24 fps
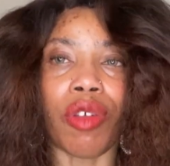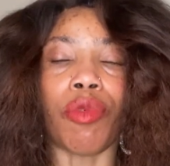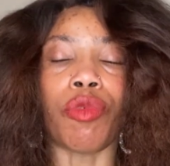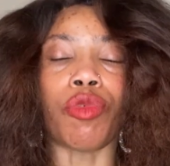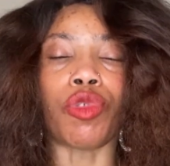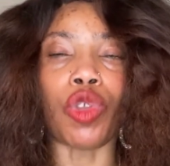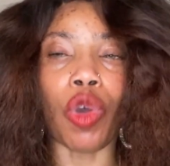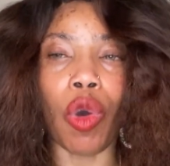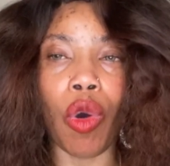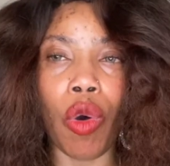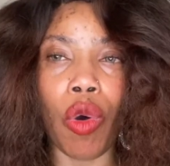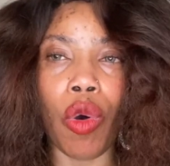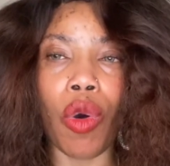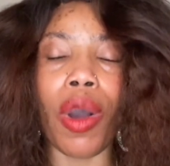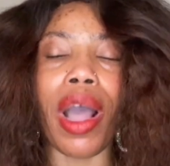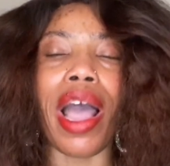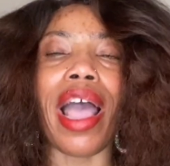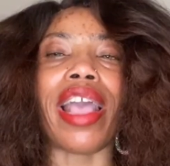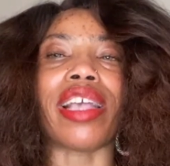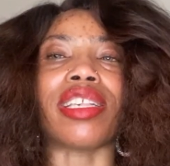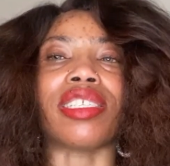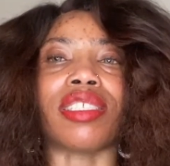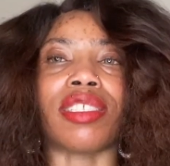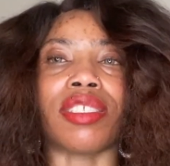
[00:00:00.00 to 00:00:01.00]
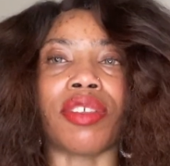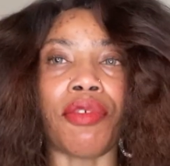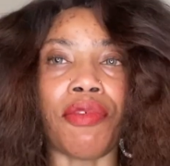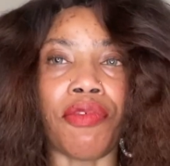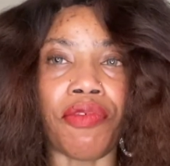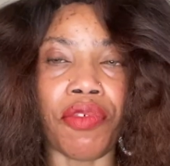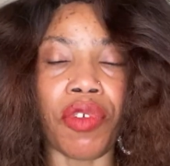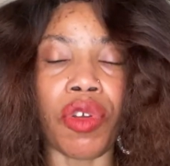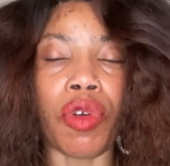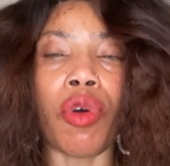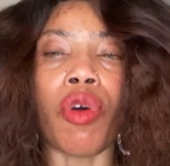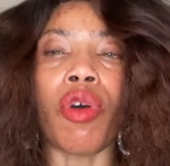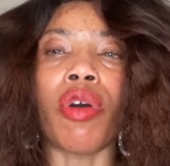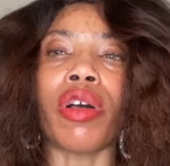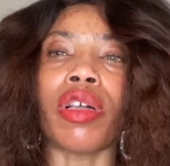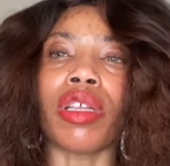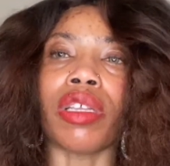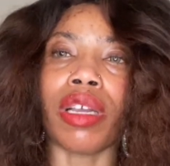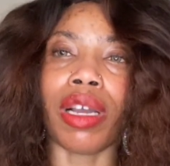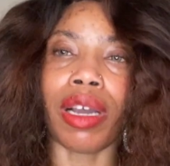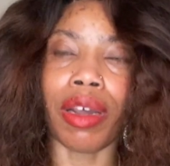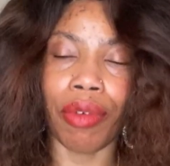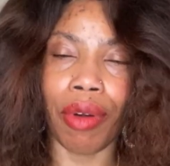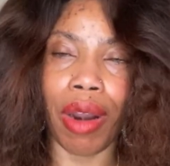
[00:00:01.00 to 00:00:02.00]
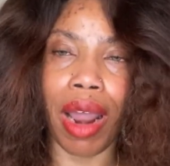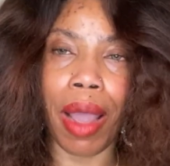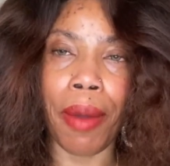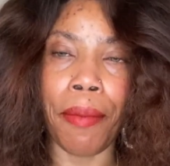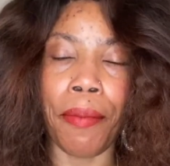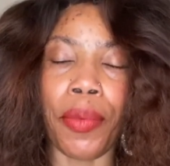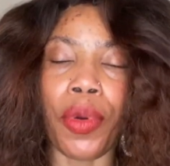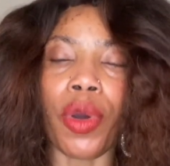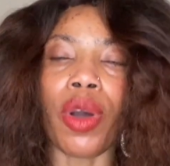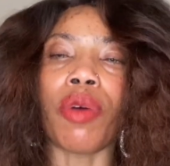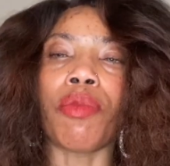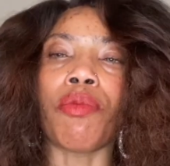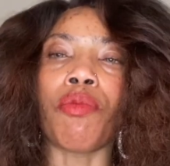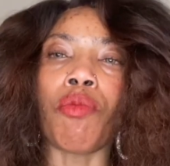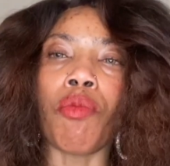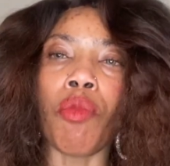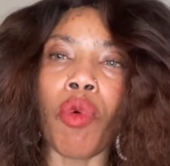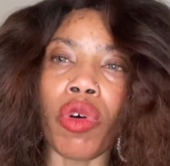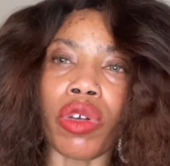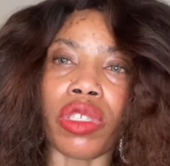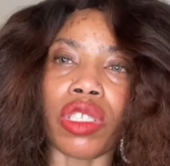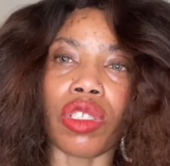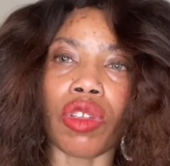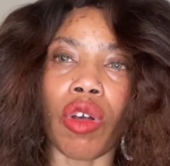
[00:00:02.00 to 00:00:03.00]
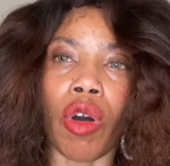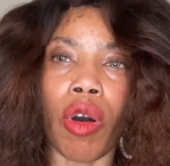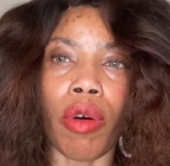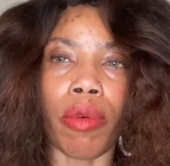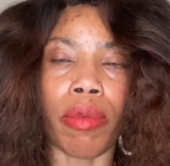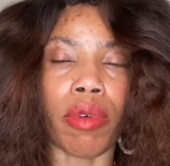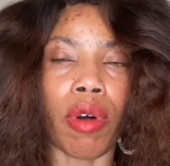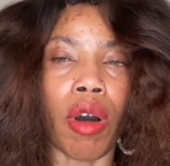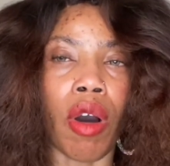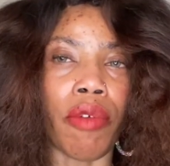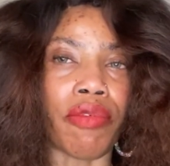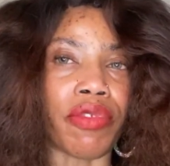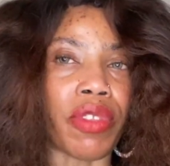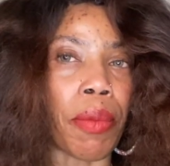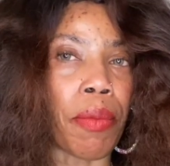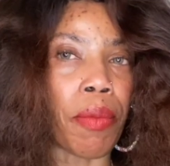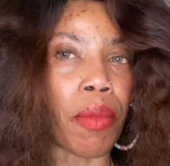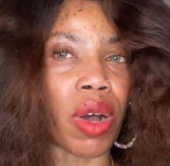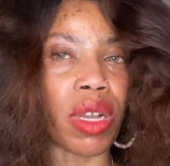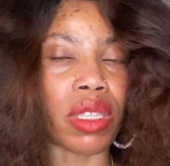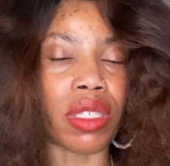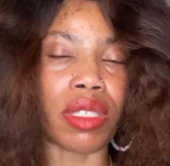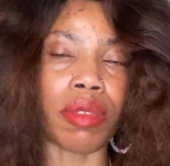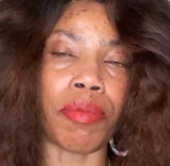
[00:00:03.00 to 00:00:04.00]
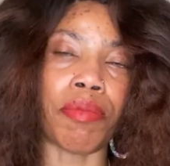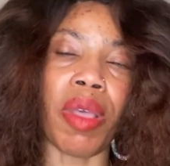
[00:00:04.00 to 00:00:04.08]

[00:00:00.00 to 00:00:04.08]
though I still feel cramp most of the month.